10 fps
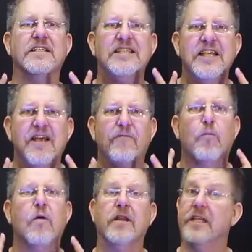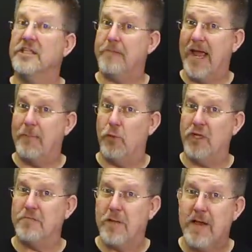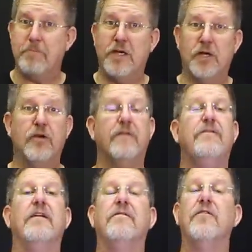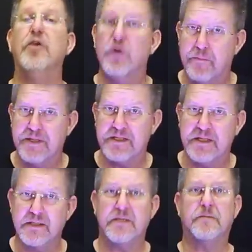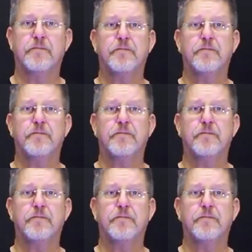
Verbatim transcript: see if one of these bad boys might be a good fit for your business.